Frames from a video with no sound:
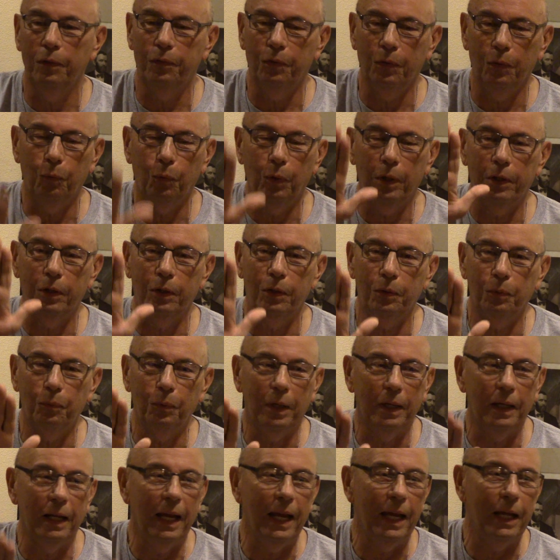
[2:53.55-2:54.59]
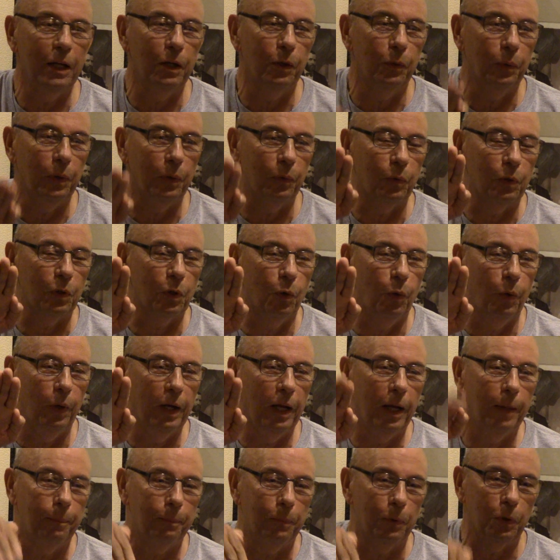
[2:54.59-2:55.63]
of what angle we were going
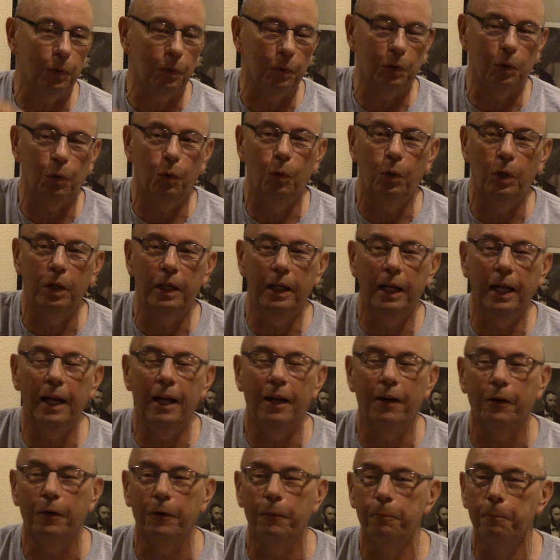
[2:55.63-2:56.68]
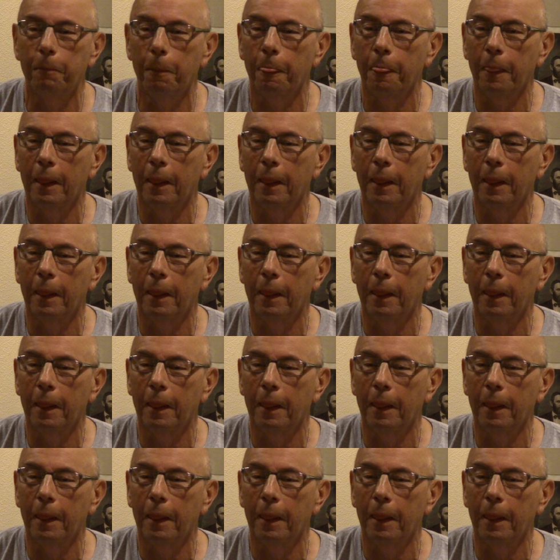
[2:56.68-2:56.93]
up or going down.